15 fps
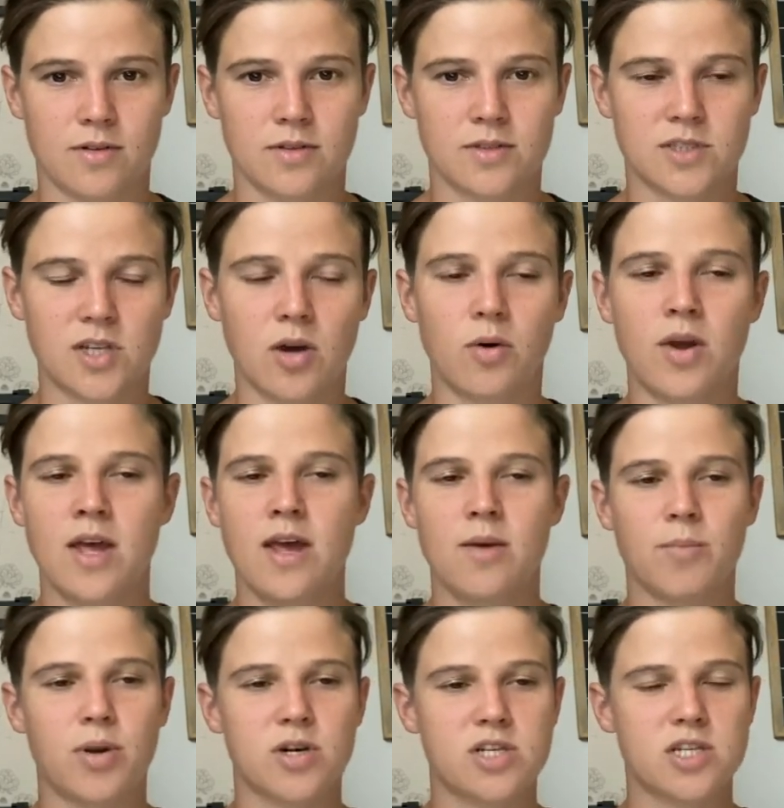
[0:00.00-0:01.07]
So
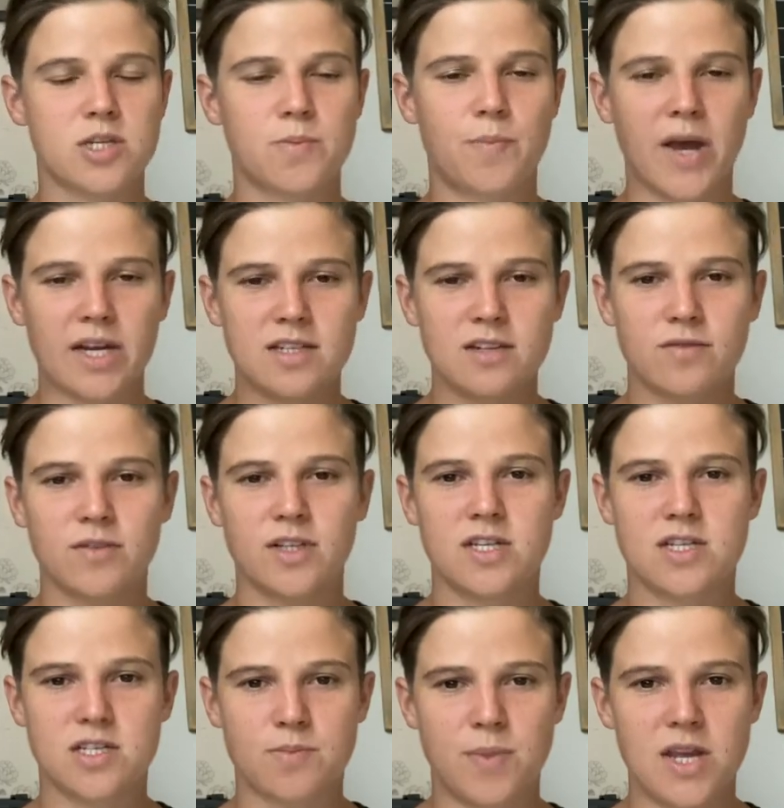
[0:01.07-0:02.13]

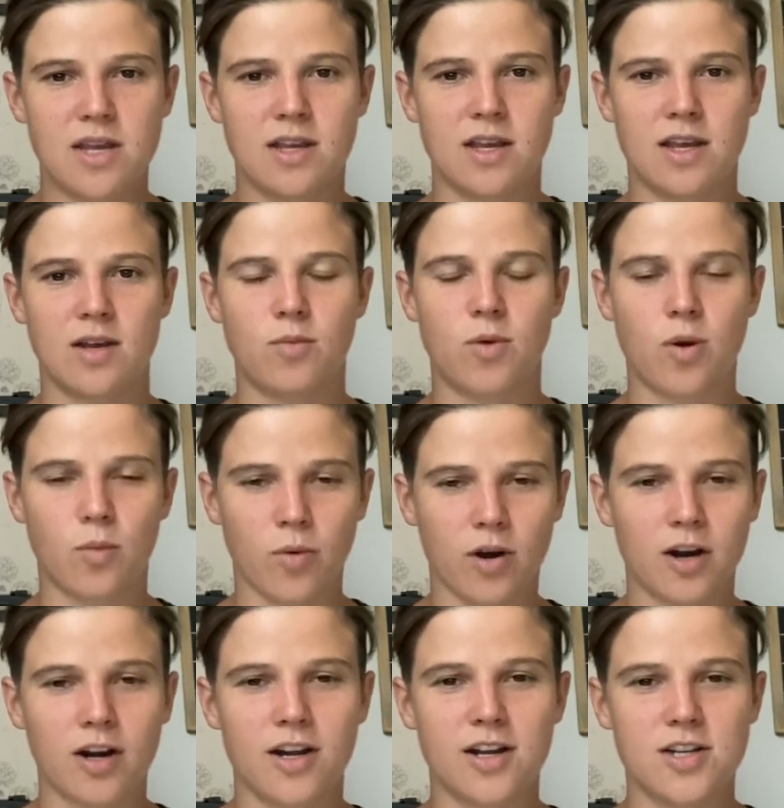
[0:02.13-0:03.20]
prospectively speaking, what
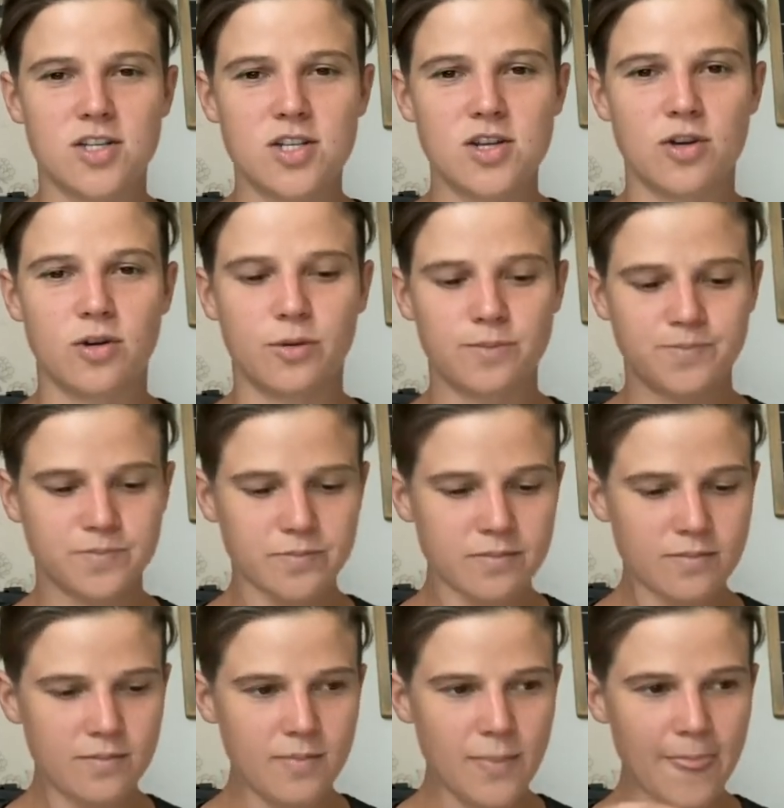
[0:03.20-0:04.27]
we're gonna do
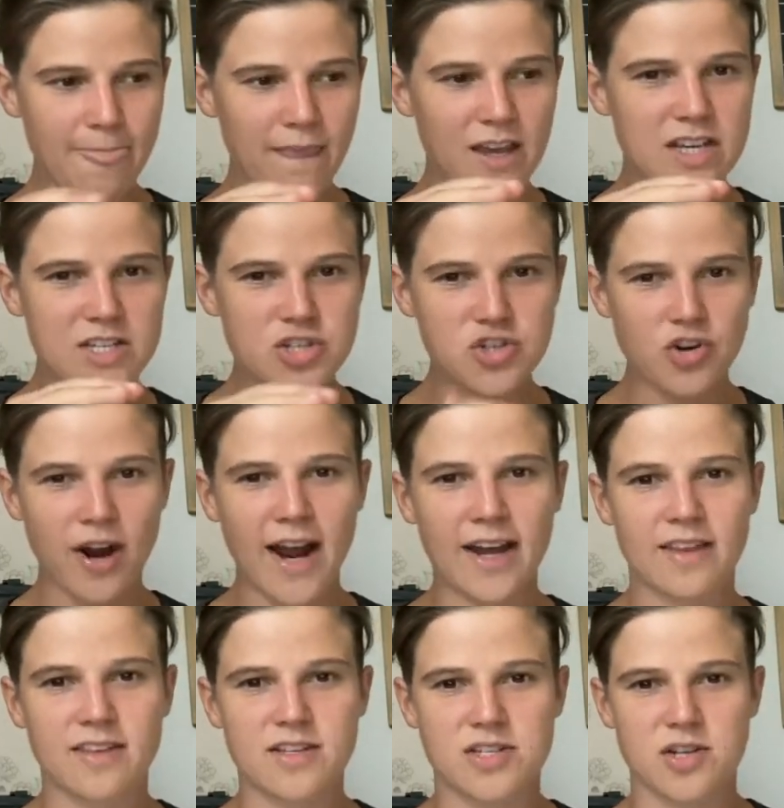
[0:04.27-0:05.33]
is
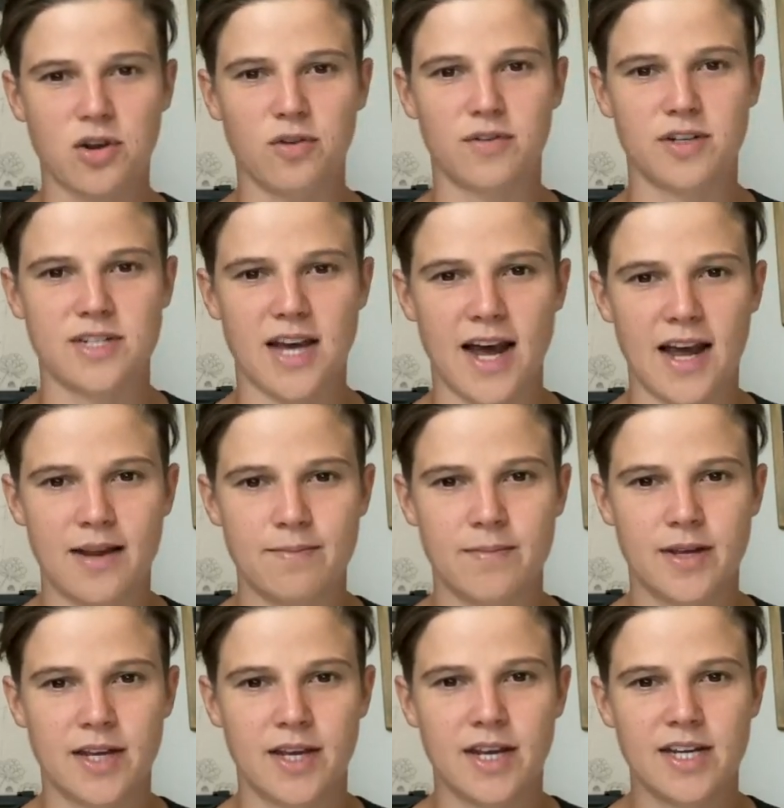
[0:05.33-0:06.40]
track this over time.
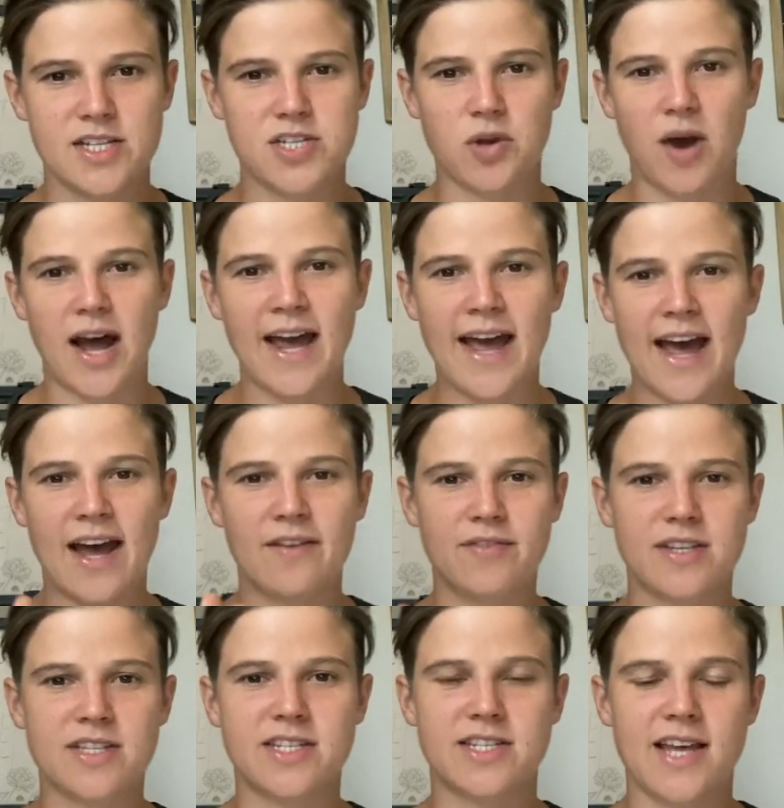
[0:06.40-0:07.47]
So I have
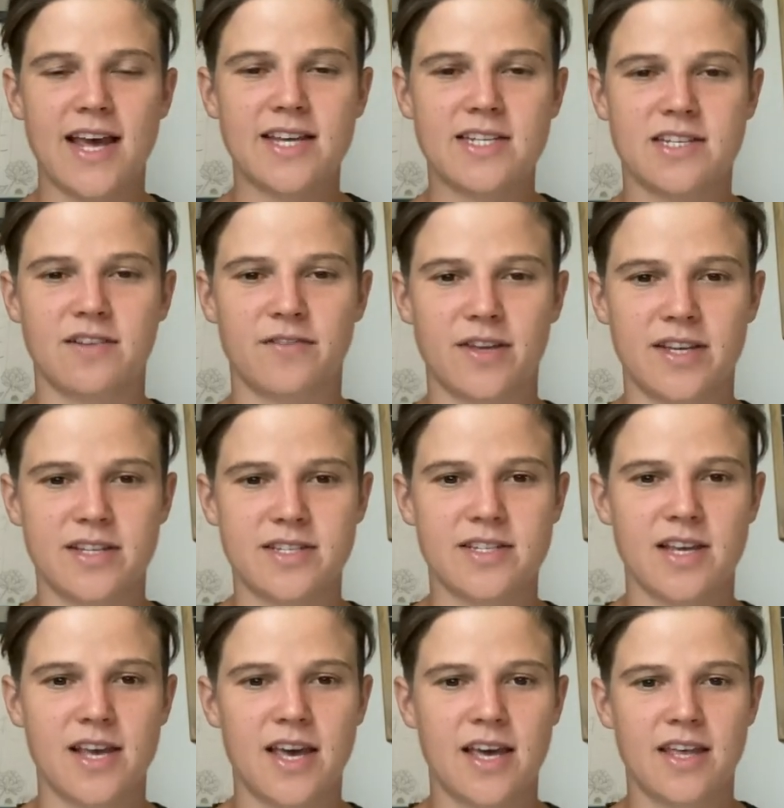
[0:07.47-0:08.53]
this test of
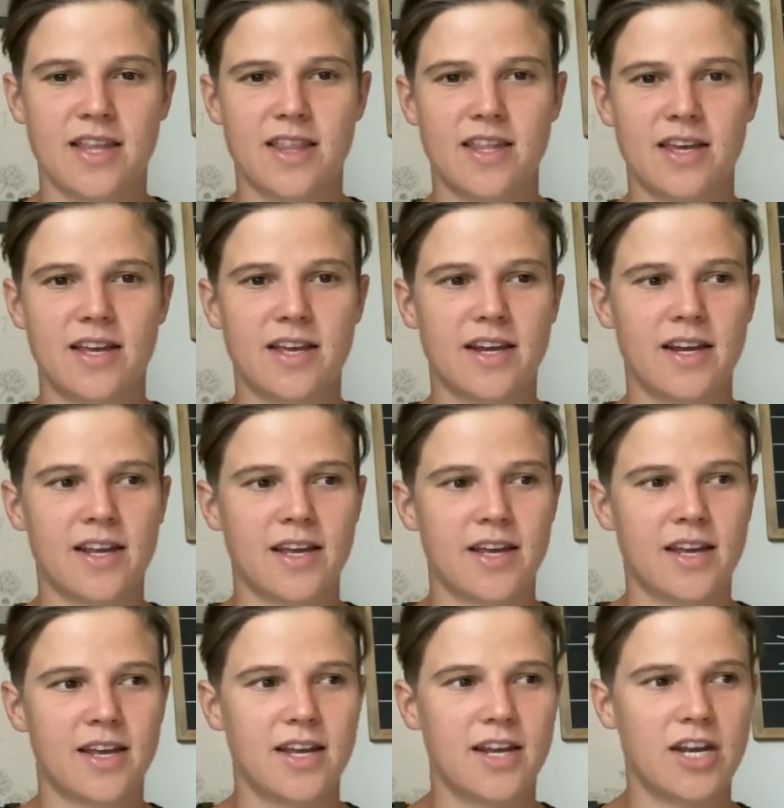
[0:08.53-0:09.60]
his that,
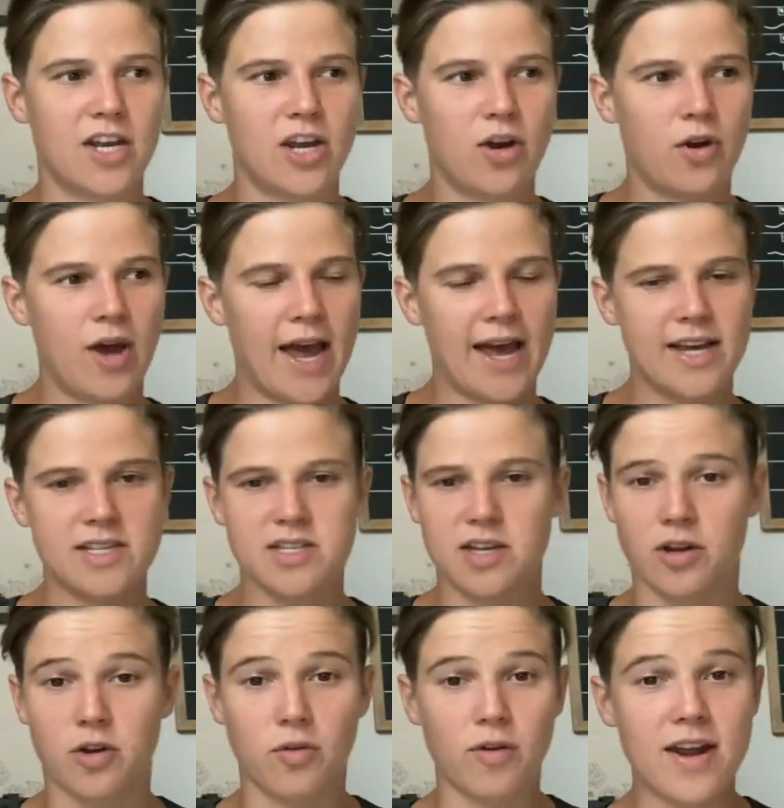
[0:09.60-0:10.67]
has
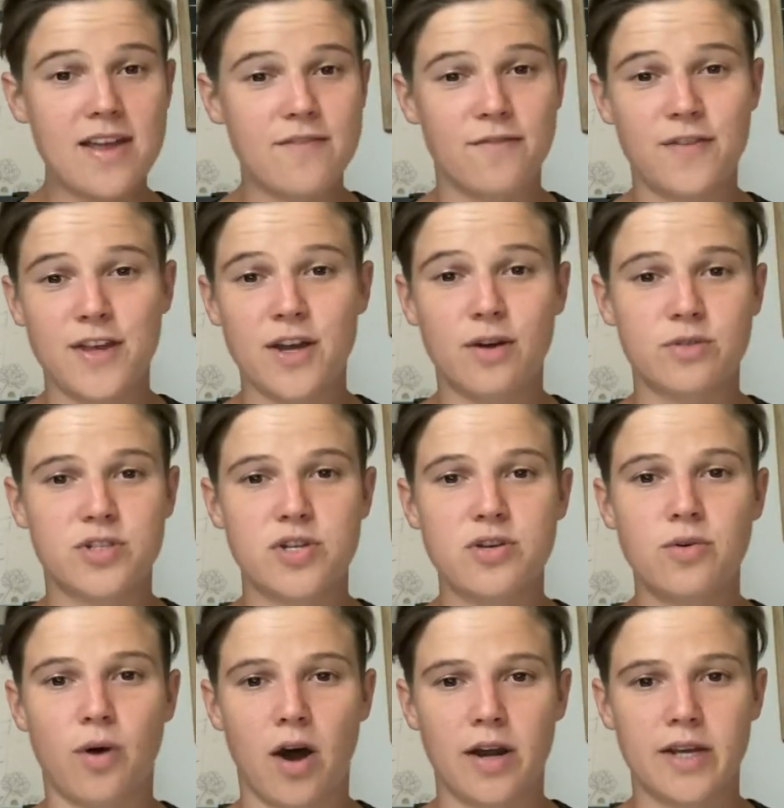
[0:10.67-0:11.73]
a great
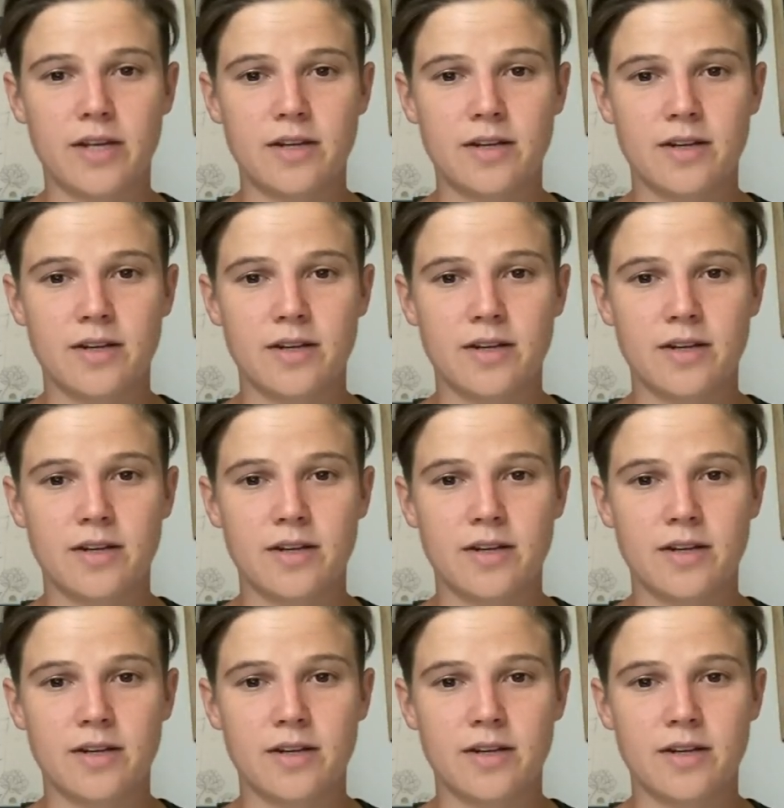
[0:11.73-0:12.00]
VO2 on it,